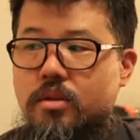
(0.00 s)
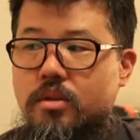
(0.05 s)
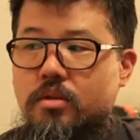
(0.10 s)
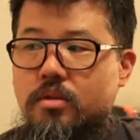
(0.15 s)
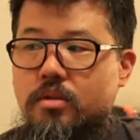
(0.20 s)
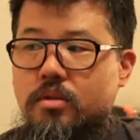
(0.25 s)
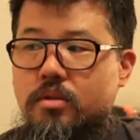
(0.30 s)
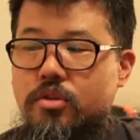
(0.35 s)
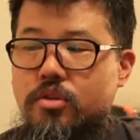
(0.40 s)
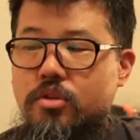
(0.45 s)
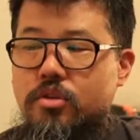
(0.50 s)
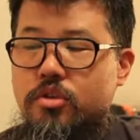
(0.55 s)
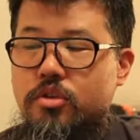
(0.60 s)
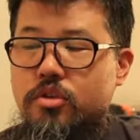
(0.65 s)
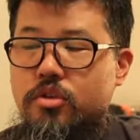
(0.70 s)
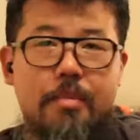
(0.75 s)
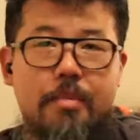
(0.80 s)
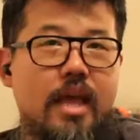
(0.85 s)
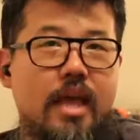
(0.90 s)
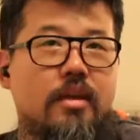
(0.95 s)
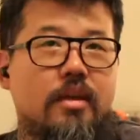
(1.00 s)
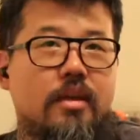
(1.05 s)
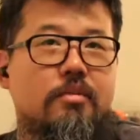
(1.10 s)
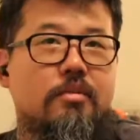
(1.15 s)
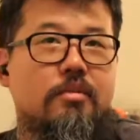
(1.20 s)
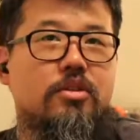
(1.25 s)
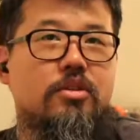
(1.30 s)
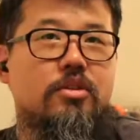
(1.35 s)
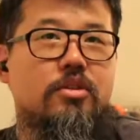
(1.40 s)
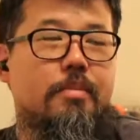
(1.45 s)
use a pen,
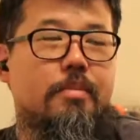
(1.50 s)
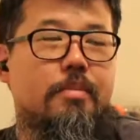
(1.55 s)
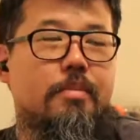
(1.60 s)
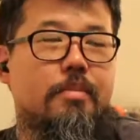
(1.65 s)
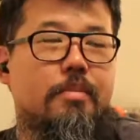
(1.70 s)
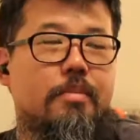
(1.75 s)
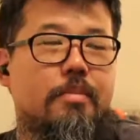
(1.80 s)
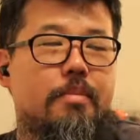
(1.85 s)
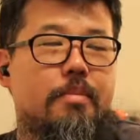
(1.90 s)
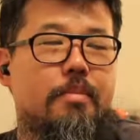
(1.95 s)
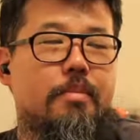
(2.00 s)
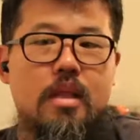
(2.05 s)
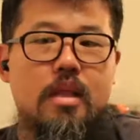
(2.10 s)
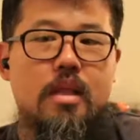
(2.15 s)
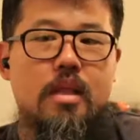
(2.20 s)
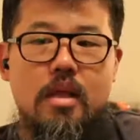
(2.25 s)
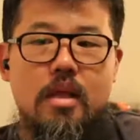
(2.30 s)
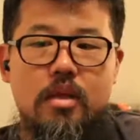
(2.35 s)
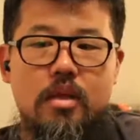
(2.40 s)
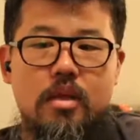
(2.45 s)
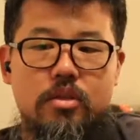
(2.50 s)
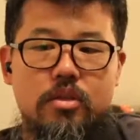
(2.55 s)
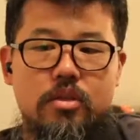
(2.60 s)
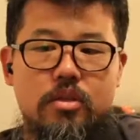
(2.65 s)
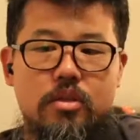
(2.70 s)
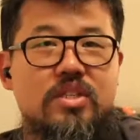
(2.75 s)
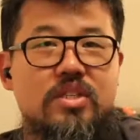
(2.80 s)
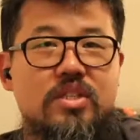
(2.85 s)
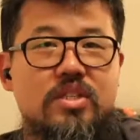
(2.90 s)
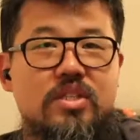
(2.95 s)
use a pencil,
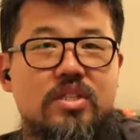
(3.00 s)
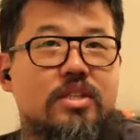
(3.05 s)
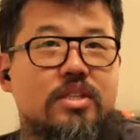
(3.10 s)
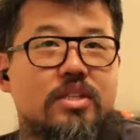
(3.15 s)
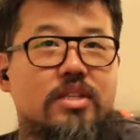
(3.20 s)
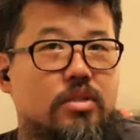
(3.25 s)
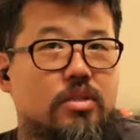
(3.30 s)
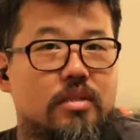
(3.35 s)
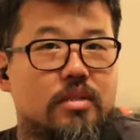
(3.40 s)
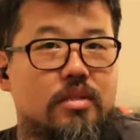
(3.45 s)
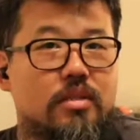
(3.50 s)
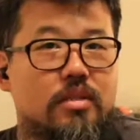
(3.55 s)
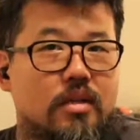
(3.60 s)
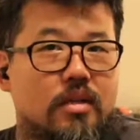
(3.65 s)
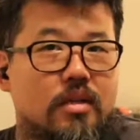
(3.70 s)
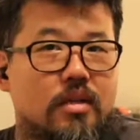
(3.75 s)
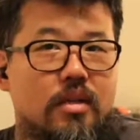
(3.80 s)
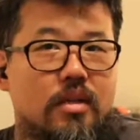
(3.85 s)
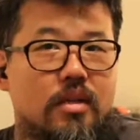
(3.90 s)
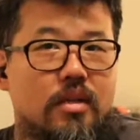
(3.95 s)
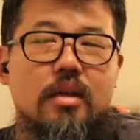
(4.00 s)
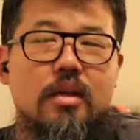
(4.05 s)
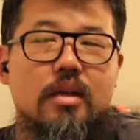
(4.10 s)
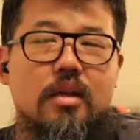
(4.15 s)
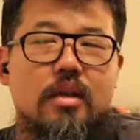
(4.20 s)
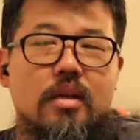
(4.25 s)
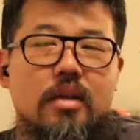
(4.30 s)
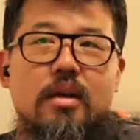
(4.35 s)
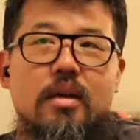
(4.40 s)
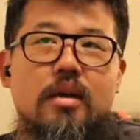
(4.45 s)
use scissors,
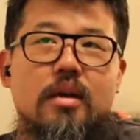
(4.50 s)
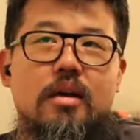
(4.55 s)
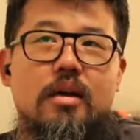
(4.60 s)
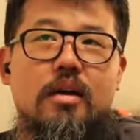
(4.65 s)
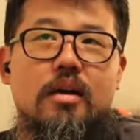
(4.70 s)
uh,